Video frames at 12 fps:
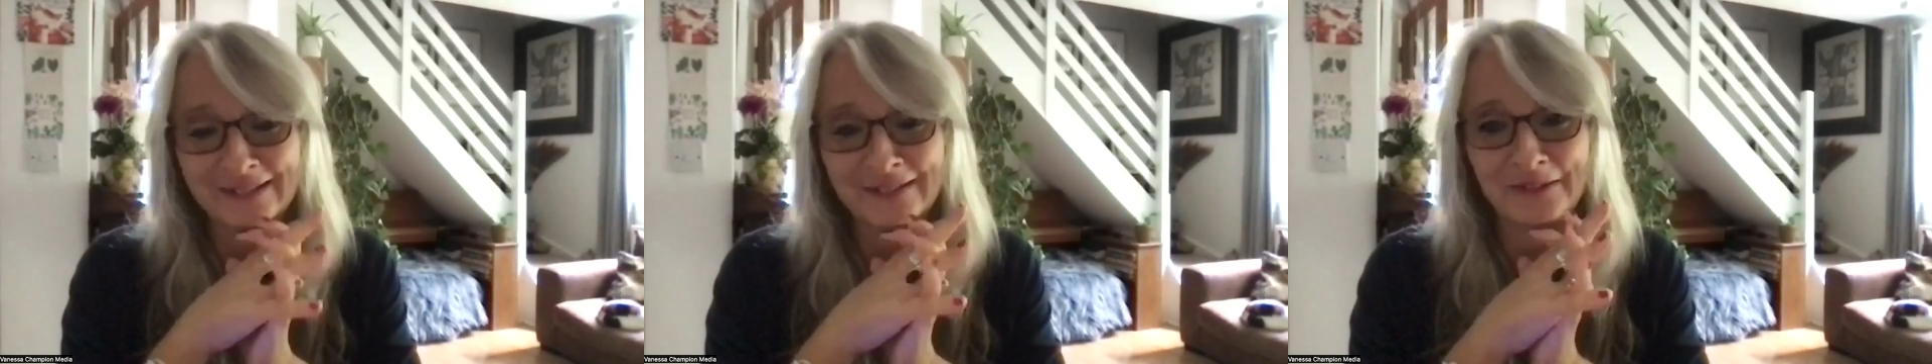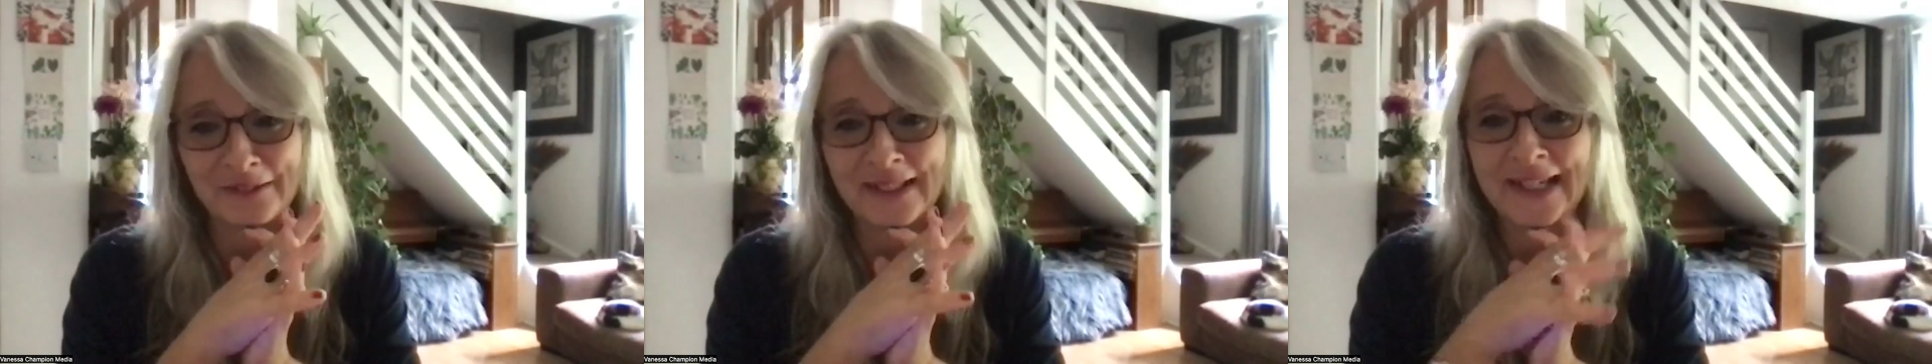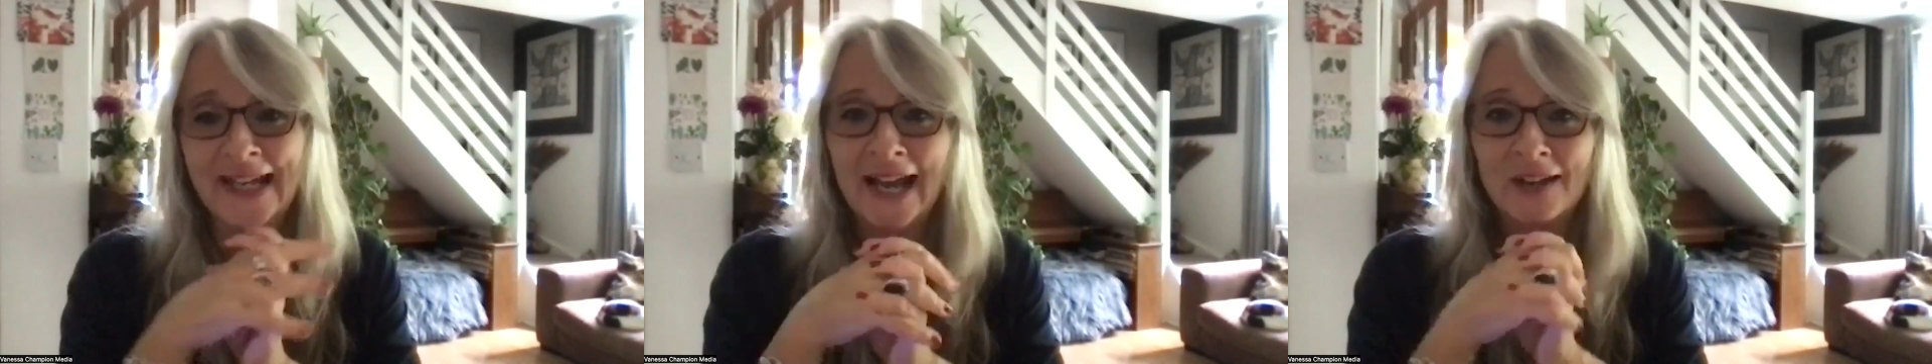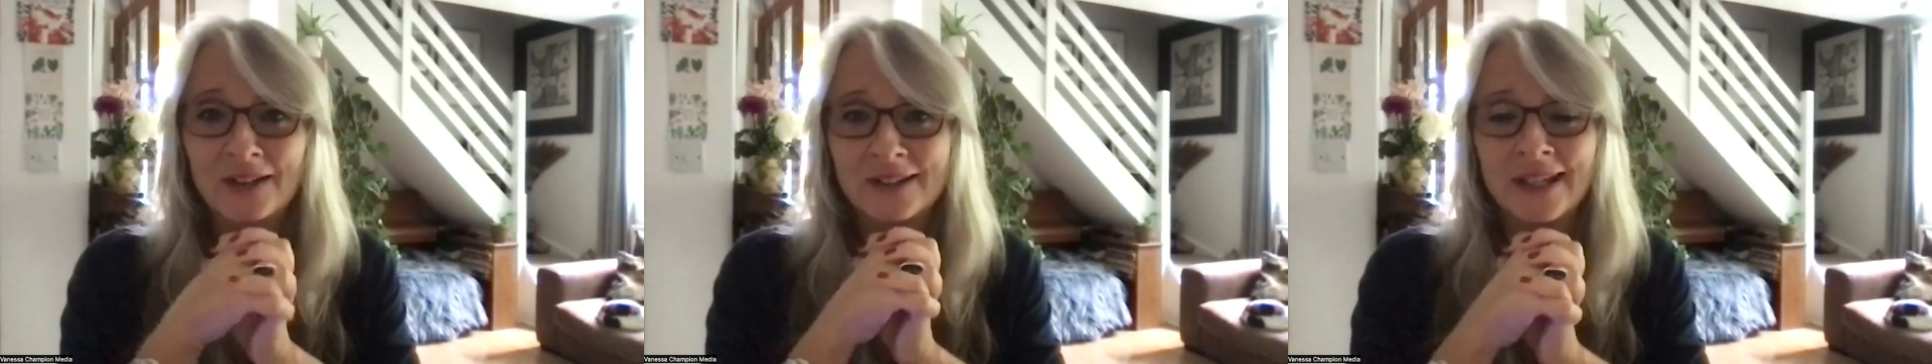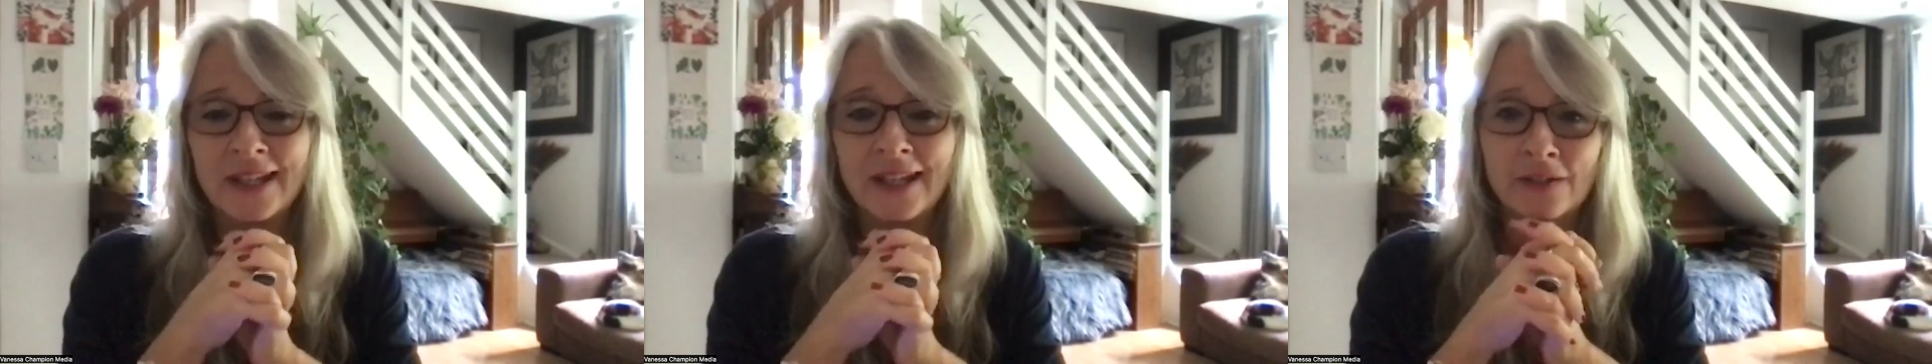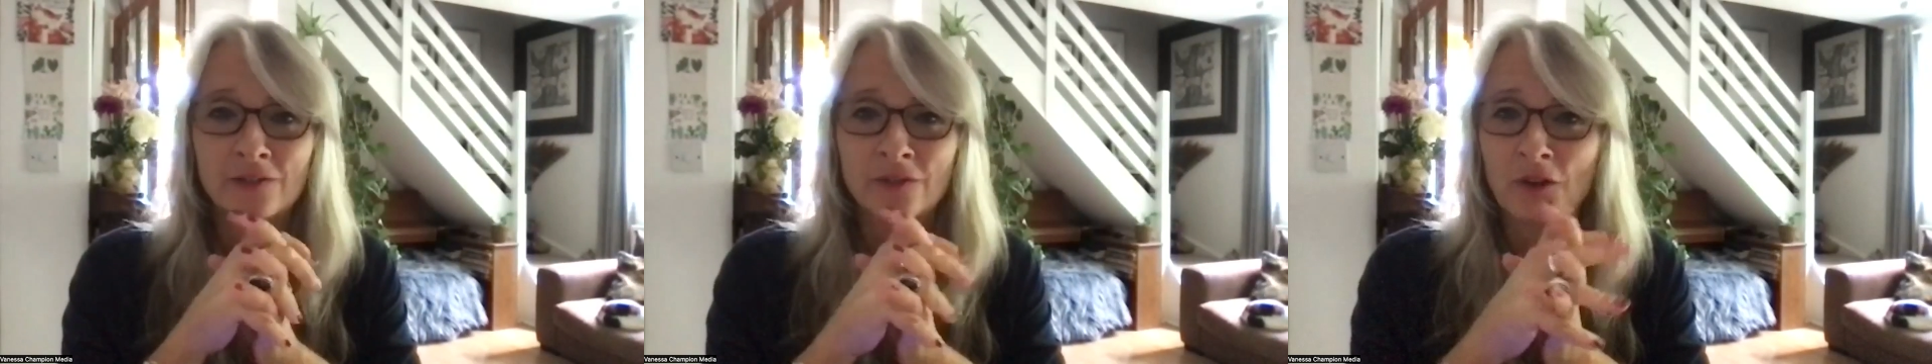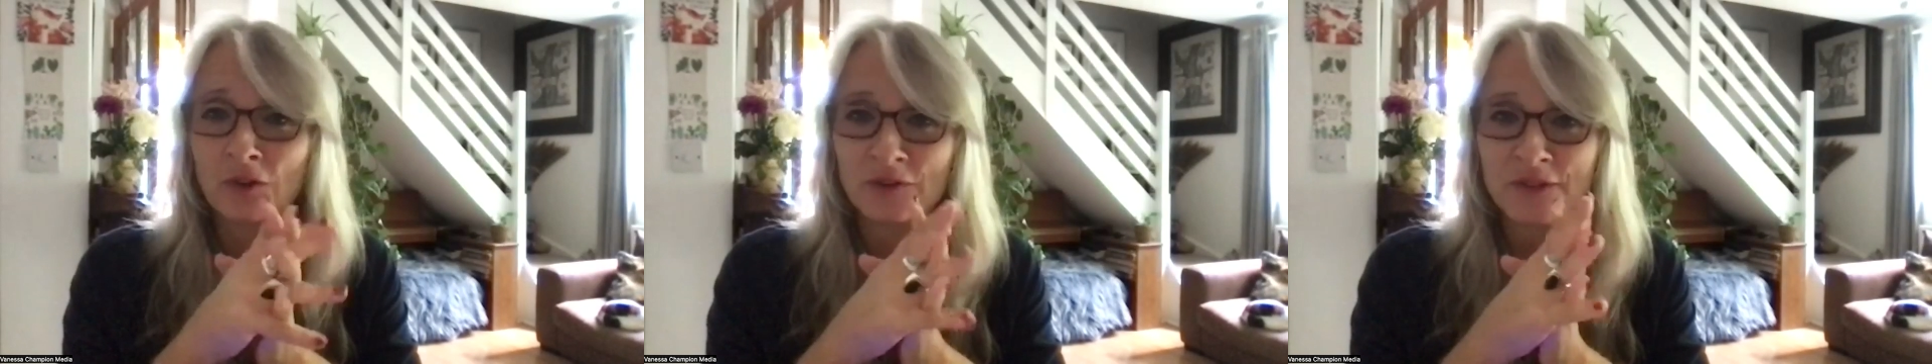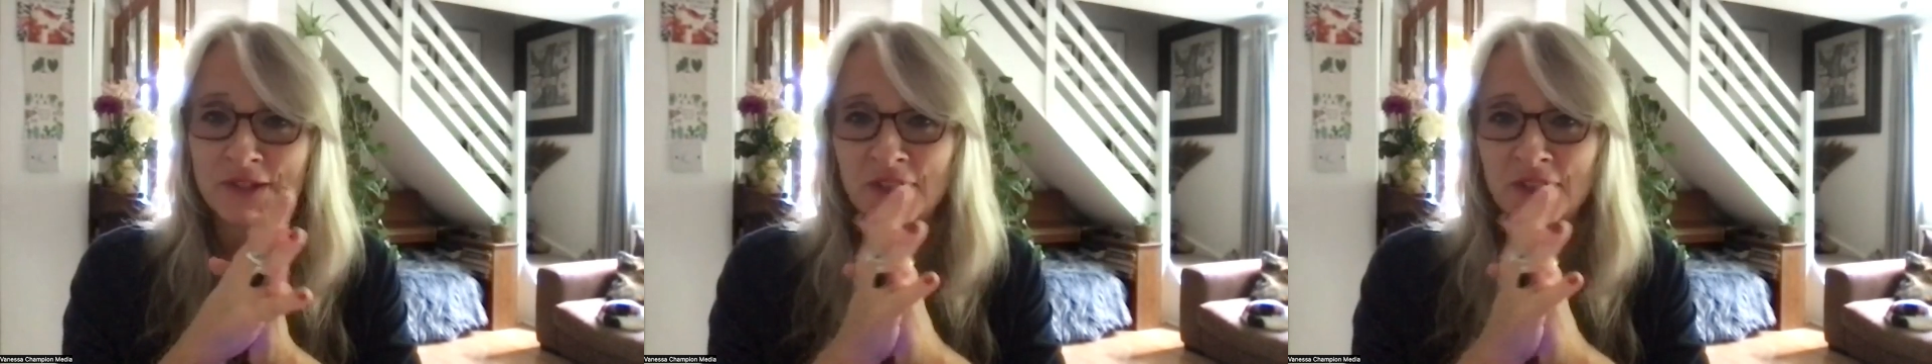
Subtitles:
law, how can they get involved?